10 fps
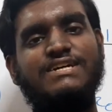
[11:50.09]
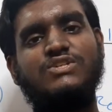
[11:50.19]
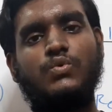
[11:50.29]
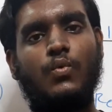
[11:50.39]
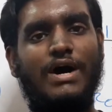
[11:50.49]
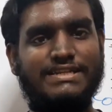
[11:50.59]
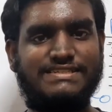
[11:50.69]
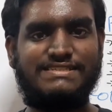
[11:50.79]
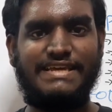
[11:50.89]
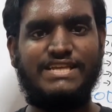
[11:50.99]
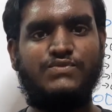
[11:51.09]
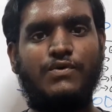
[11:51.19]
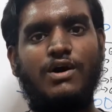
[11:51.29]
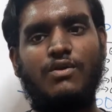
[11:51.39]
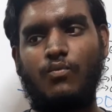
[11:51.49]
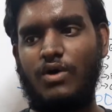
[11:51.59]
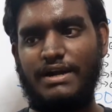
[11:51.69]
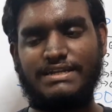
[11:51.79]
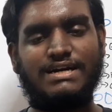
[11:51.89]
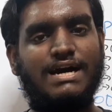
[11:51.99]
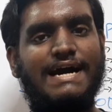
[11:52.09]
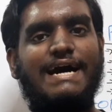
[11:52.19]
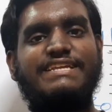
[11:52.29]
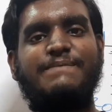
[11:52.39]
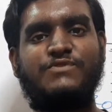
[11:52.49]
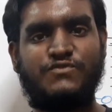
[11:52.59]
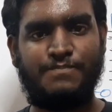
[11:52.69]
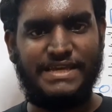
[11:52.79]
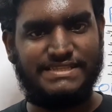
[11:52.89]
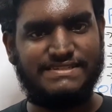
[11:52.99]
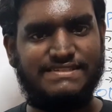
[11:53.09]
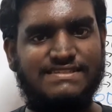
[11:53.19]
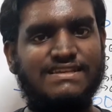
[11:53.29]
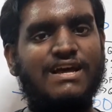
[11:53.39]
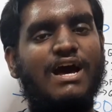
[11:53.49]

So what is the stage for, what are the types of speeches,